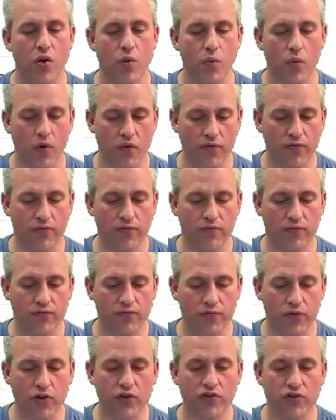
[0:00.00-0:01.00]
Well,
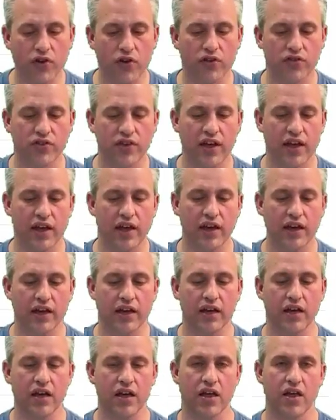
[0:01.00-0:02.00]
first I'll
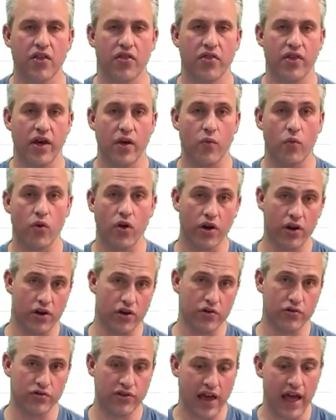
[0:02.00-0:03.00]
say that we're on a
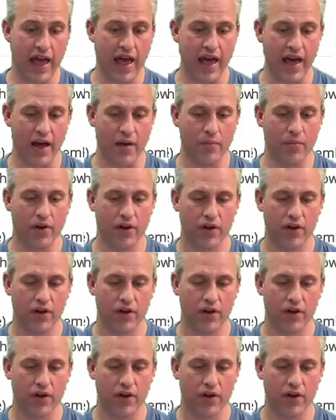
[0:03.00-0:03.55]
new tab.